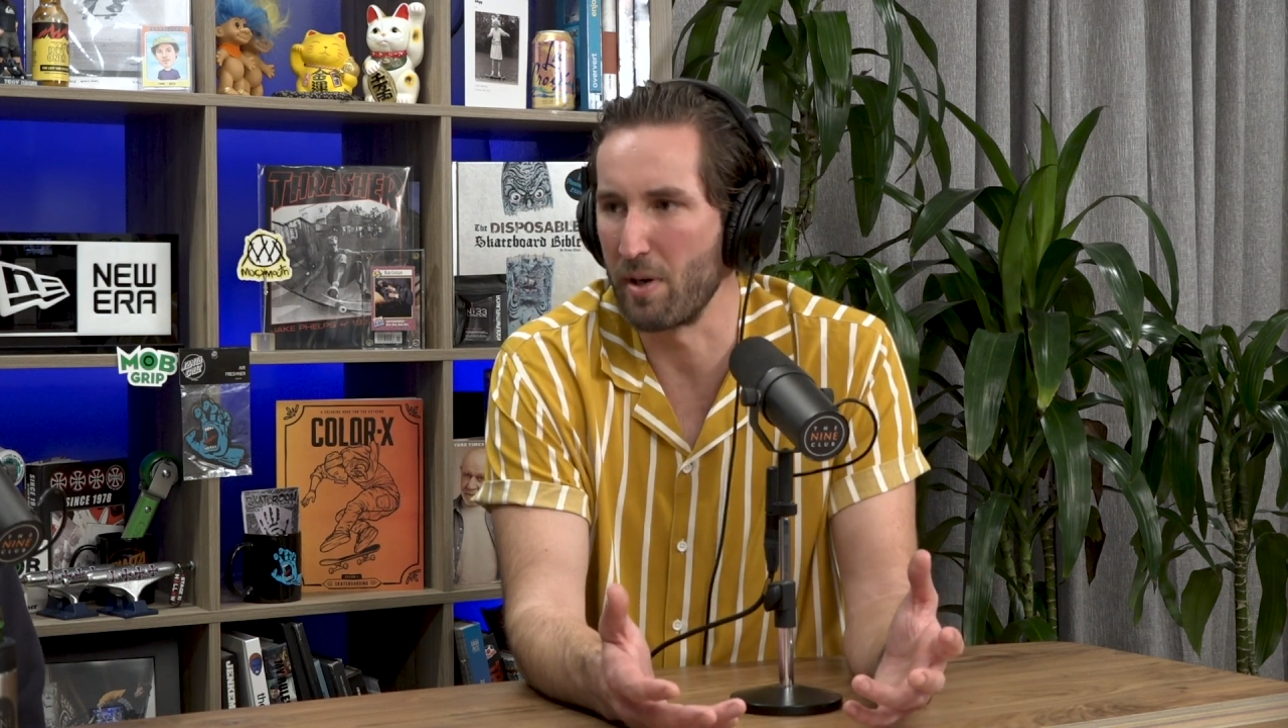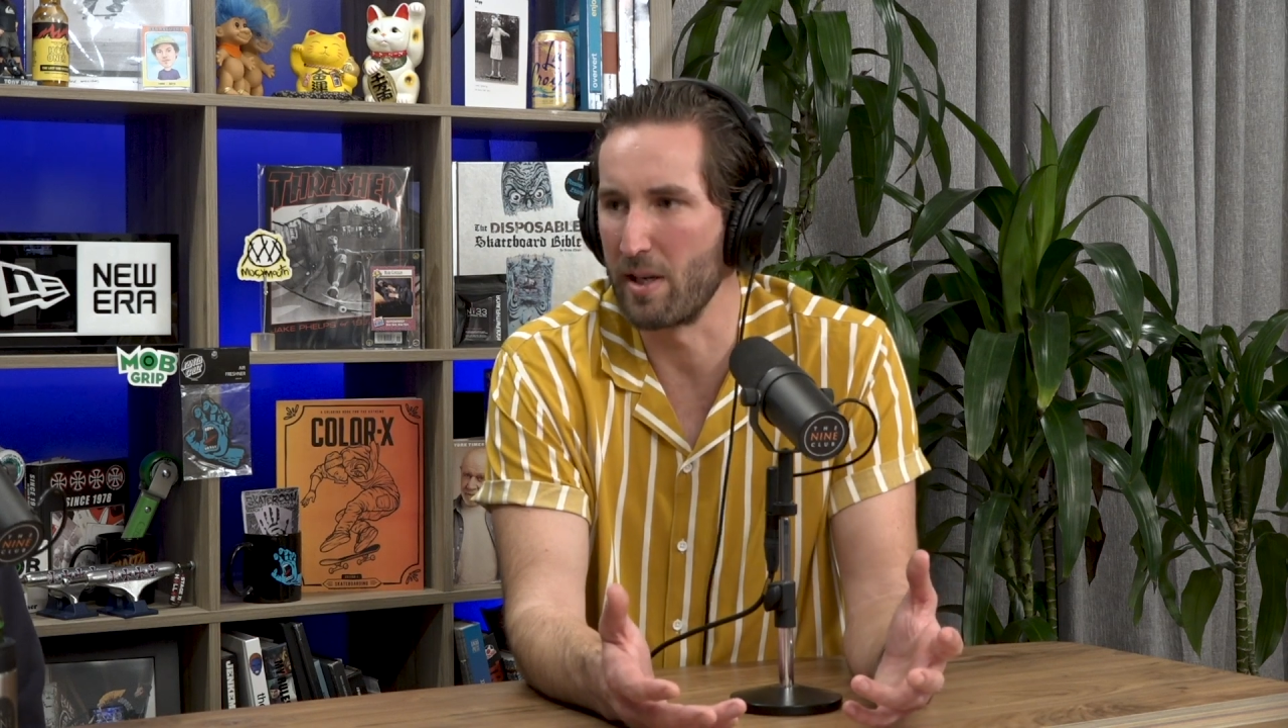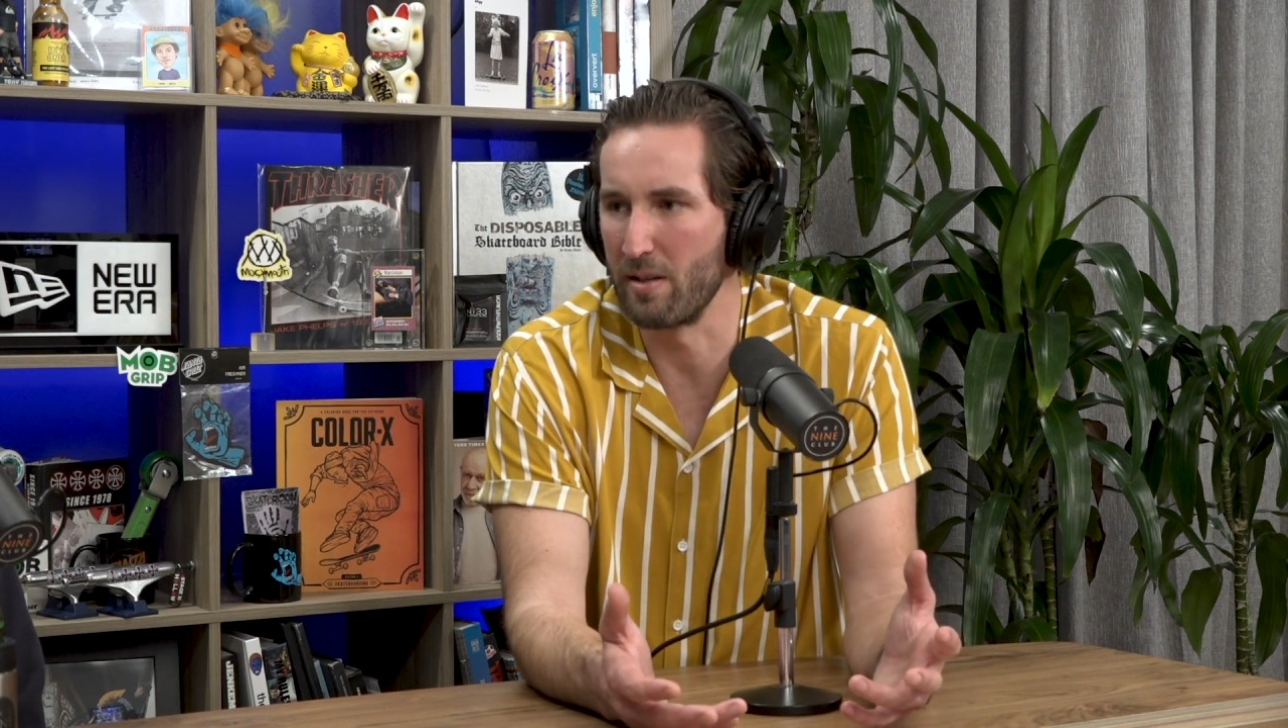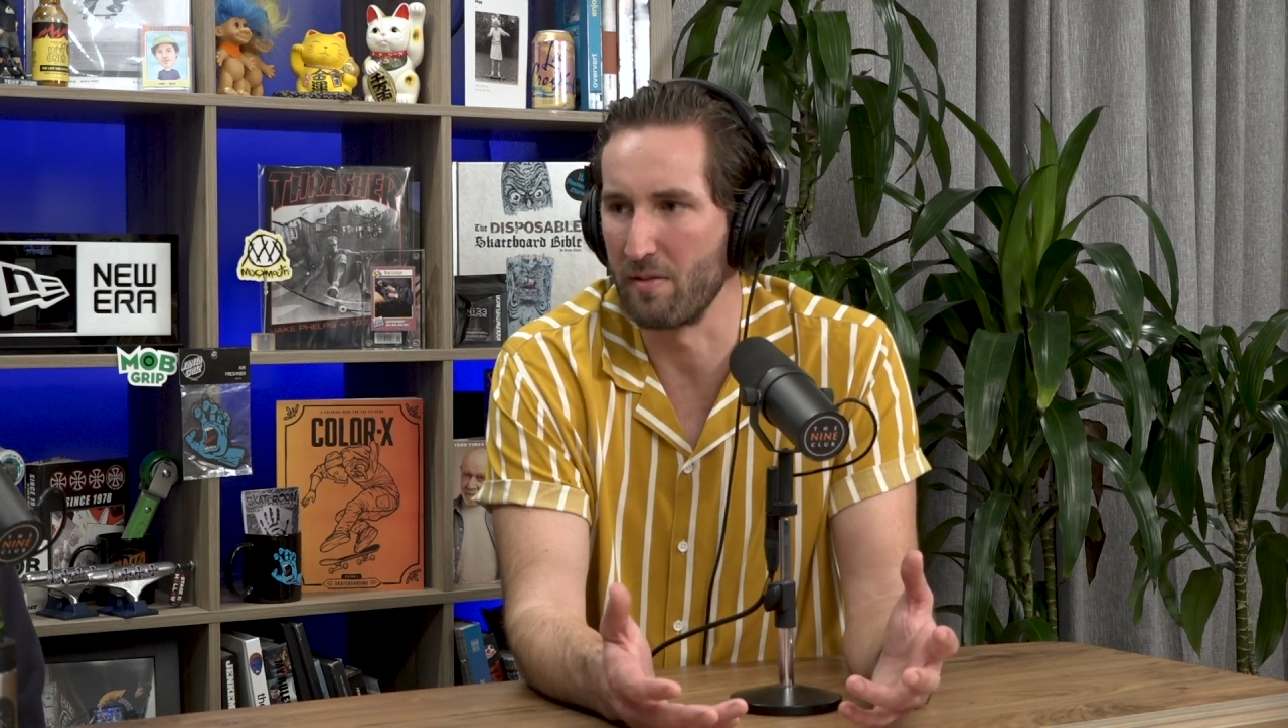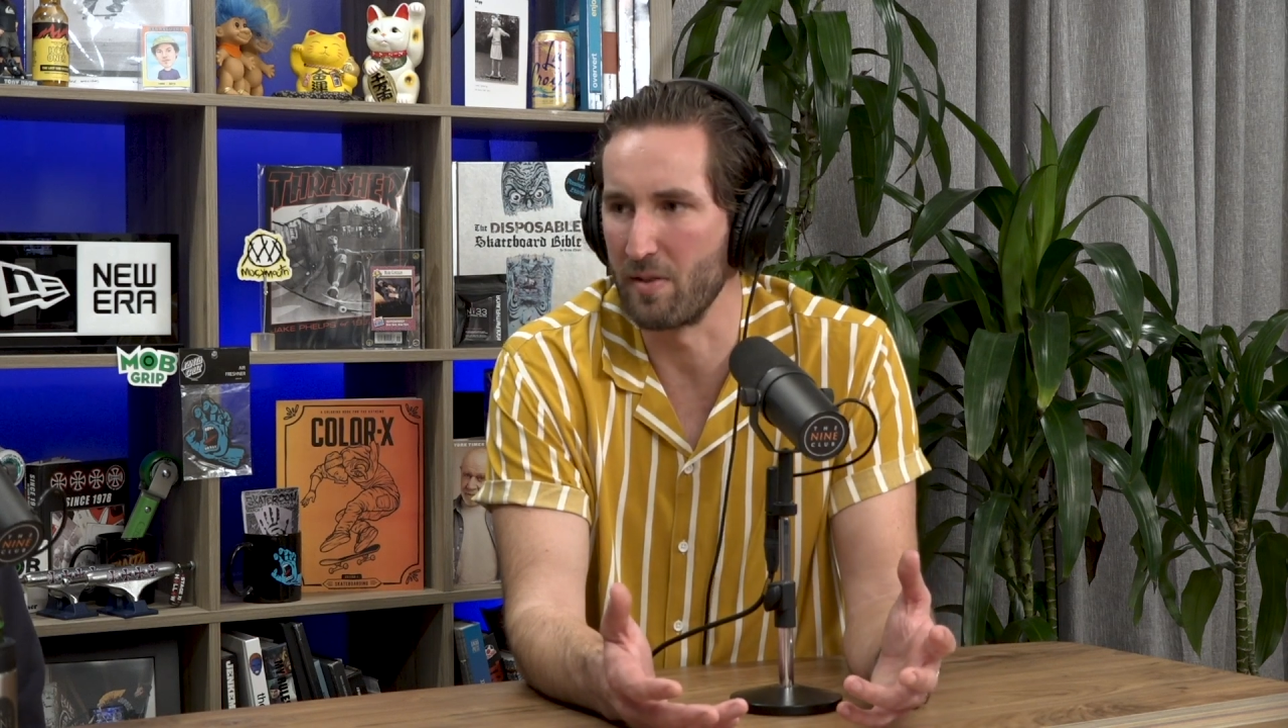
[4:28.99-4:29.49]

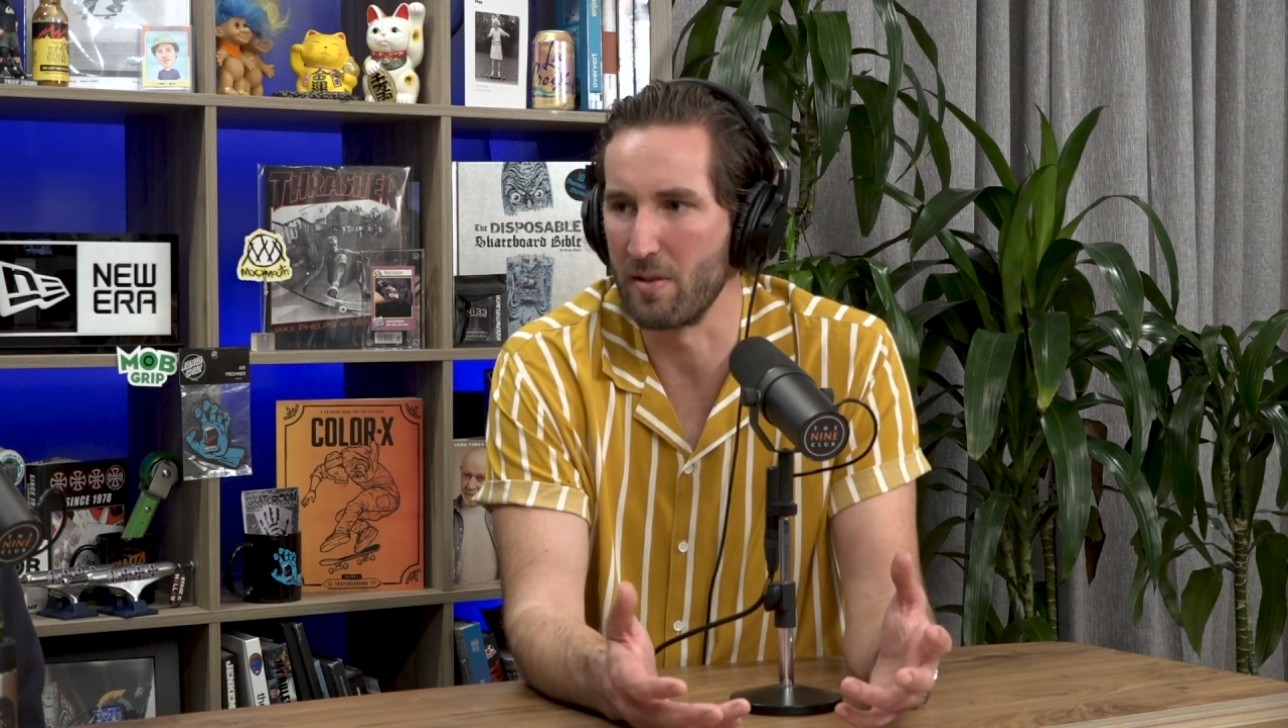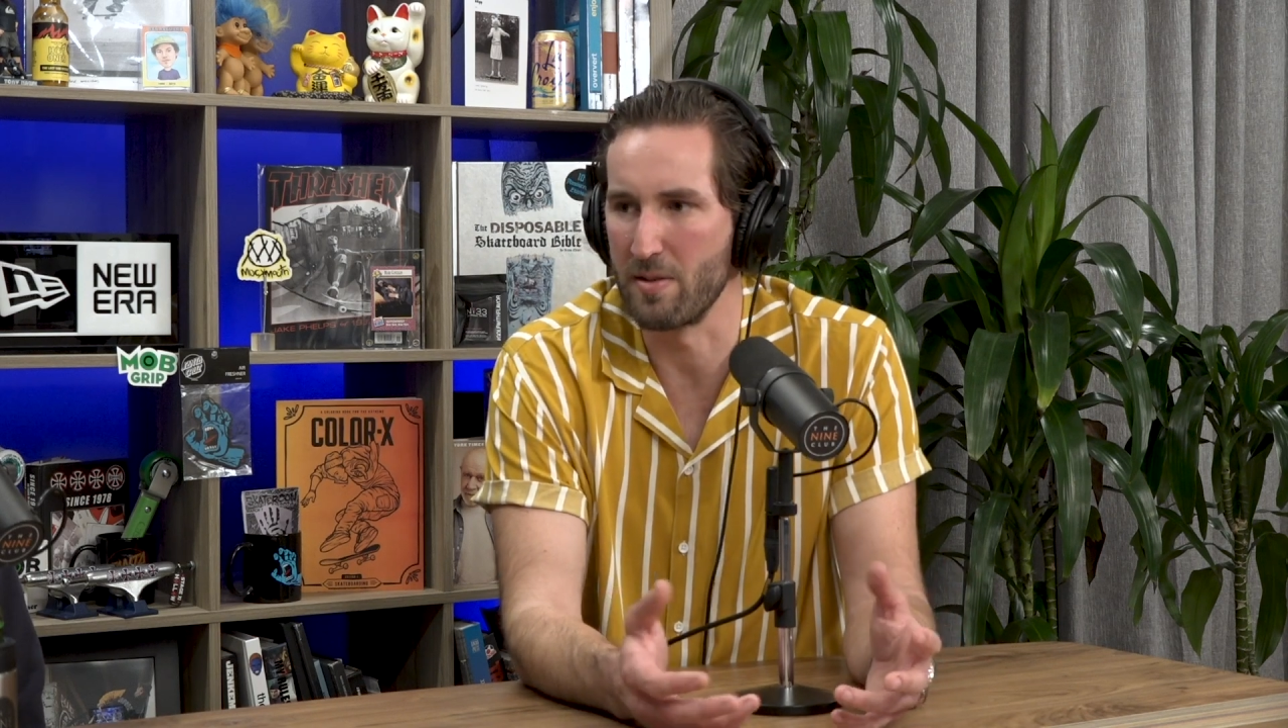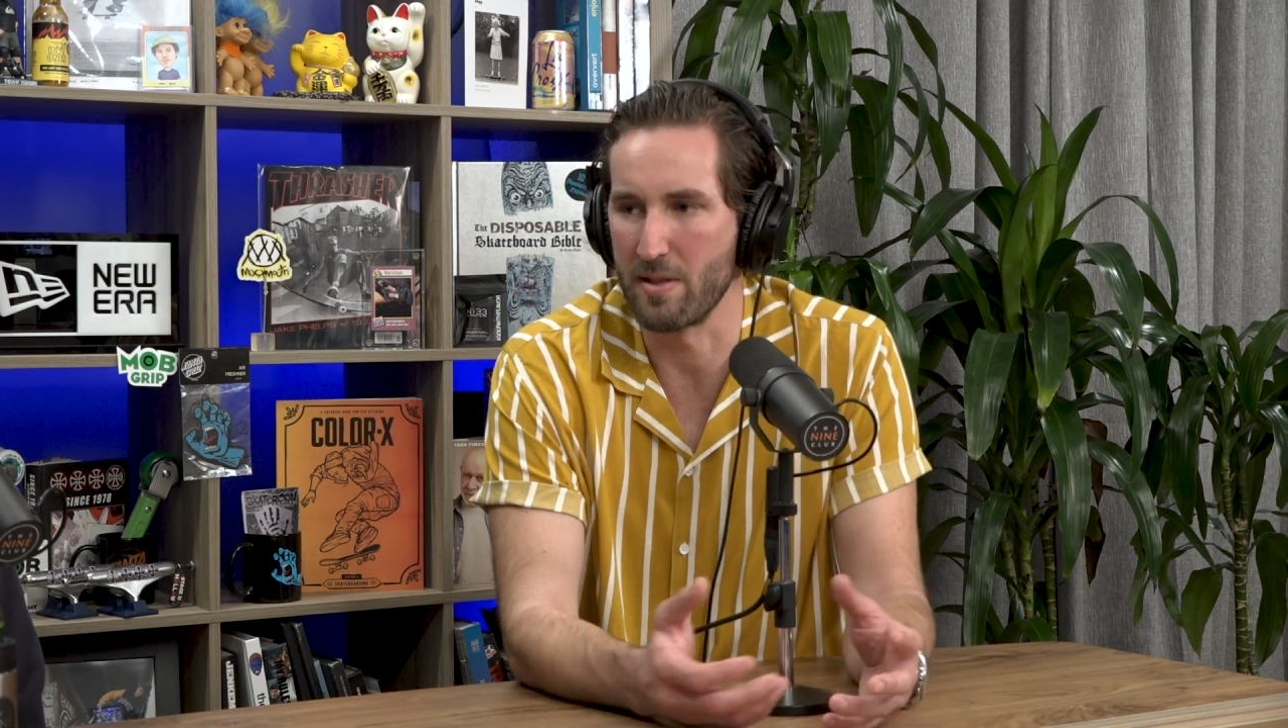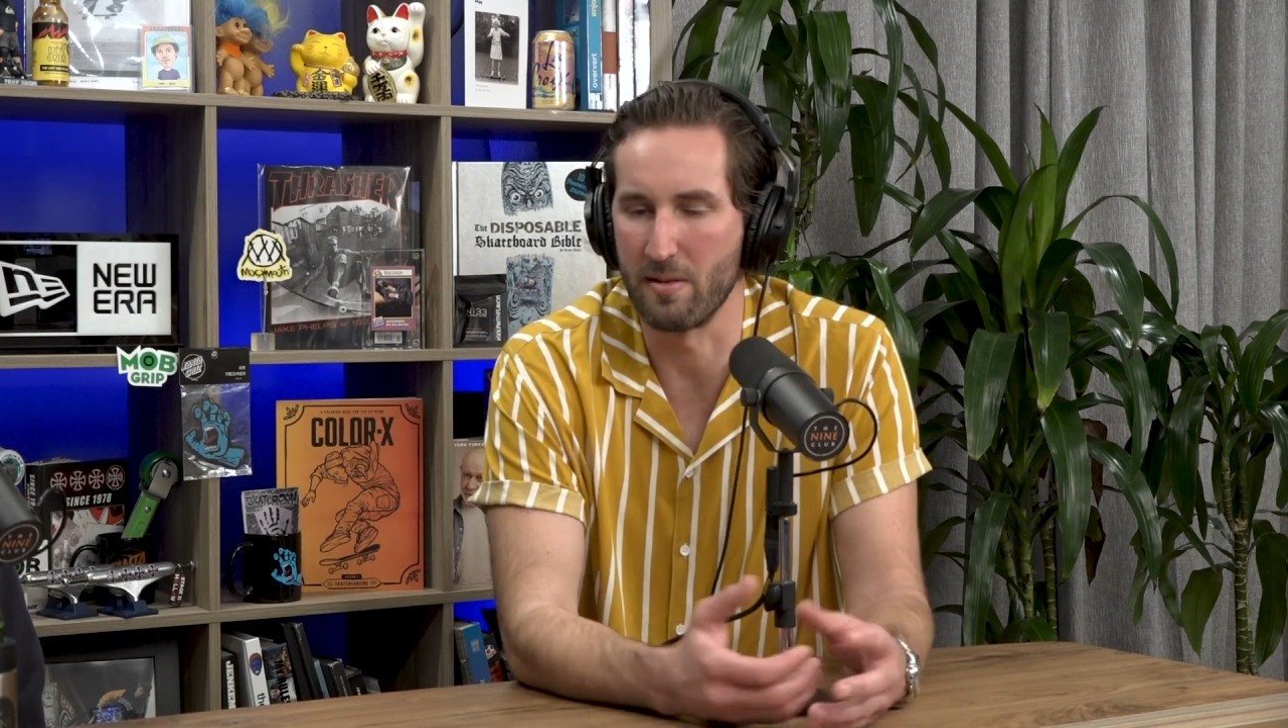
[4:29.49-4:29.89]
breaking their phones.